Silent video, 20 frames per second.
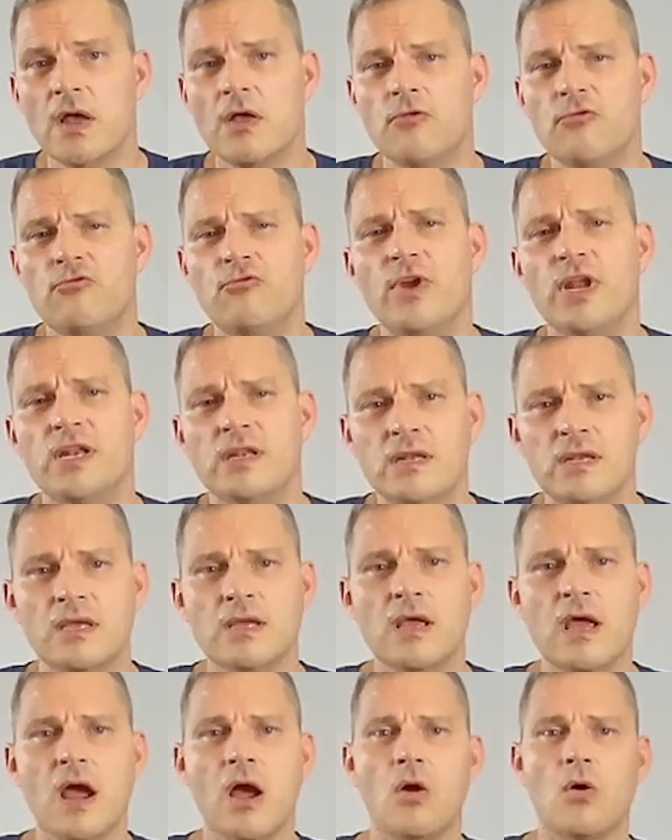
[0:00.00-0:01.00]

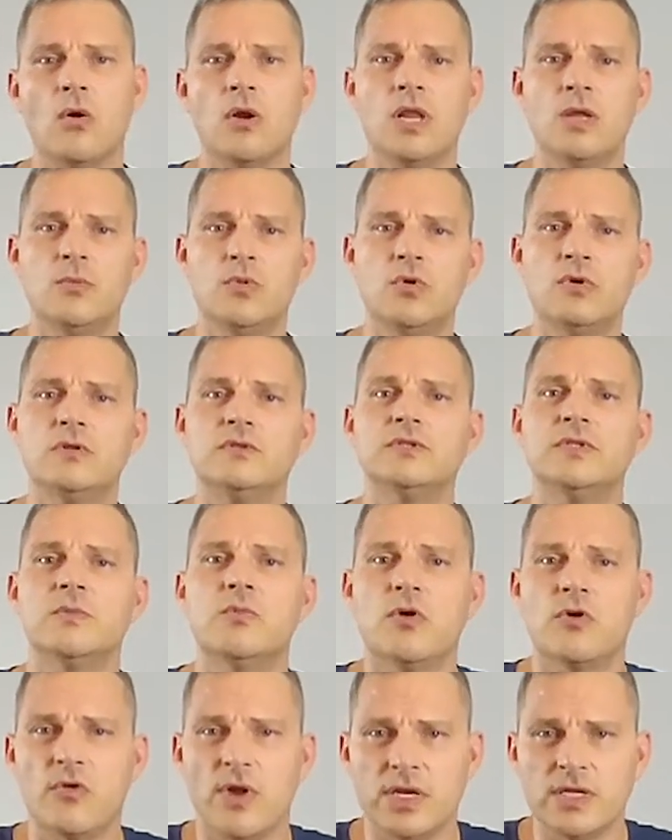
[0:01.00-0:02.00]
threatening our liberal
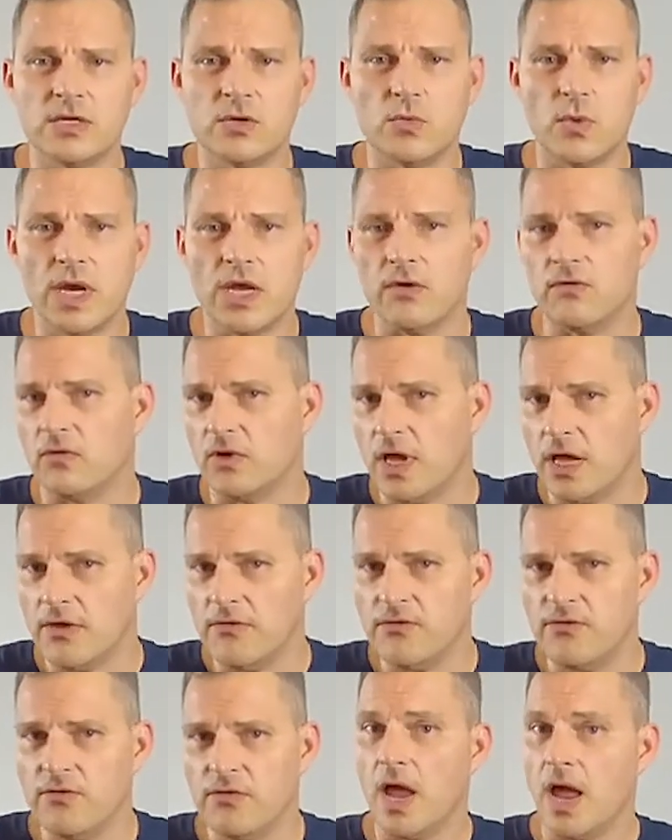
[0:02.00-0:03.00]
democratic way of
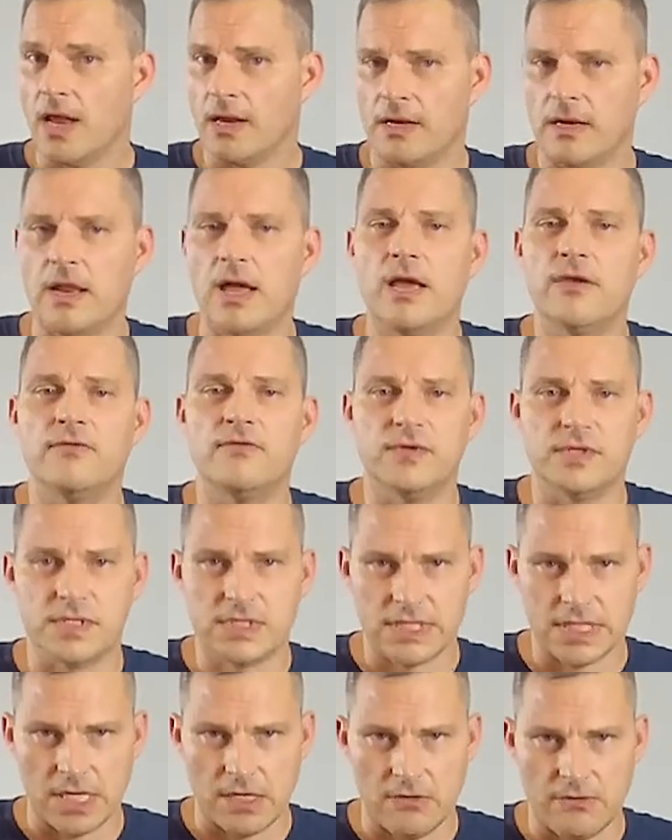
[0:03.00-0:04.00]
life and life
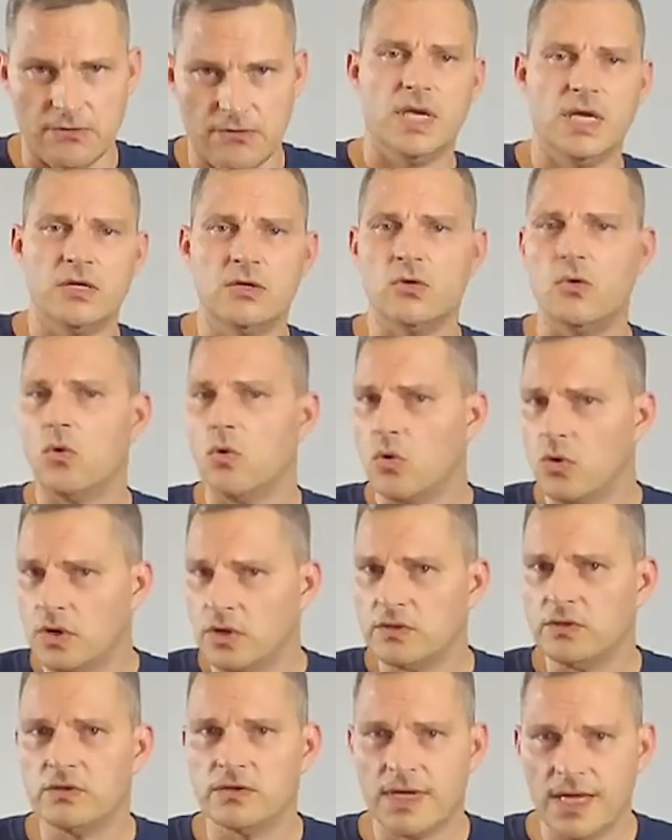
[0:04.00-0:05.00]
itself. In order
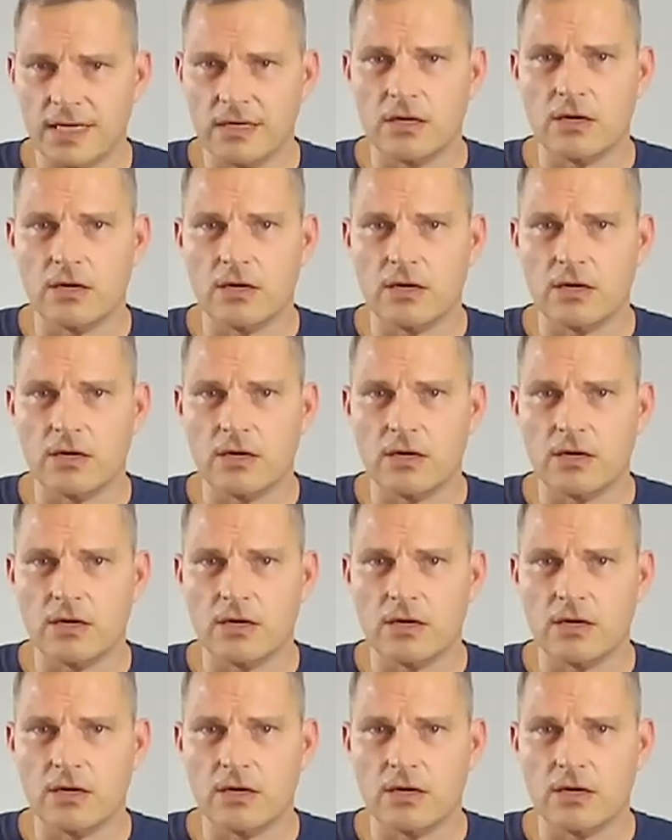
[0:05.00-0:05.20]
to get